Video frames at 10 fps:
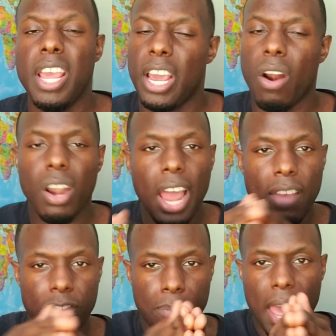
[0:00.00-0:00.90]
In our
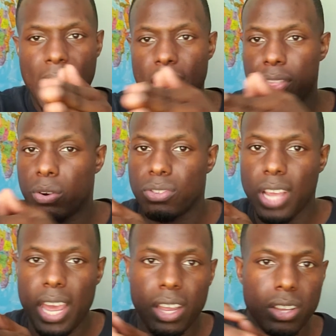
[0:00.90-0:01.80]
life path, it'll
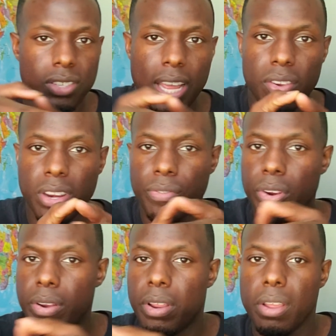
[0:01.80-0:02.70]
take us down
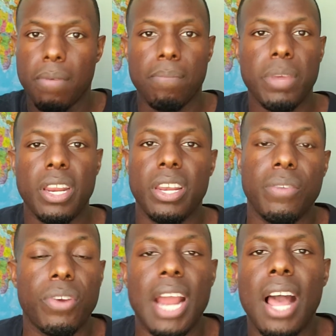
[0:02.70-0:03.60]
many
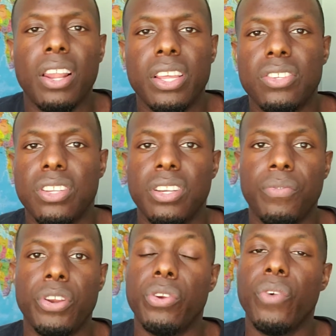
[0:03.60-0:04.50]
different alleys in
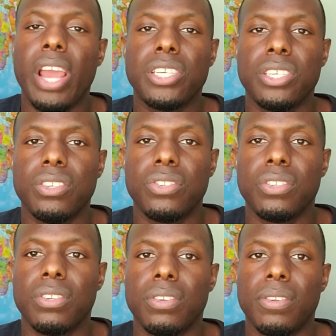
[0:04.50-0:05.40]
different
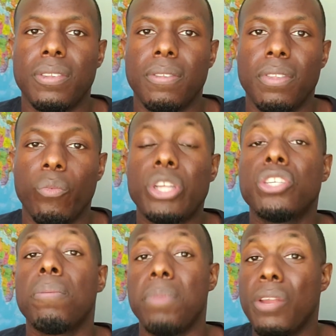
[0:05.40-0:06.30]
directions, which
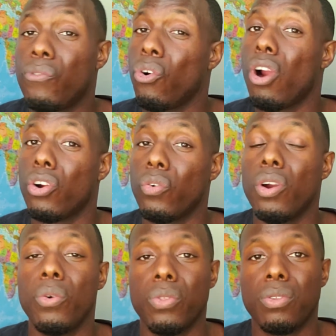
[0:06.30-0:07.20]
are meant for our
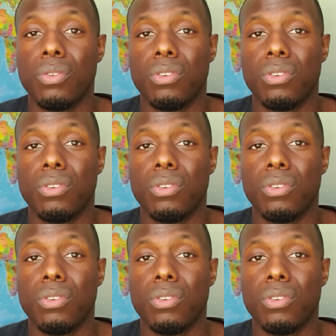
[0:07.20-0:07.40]
growth,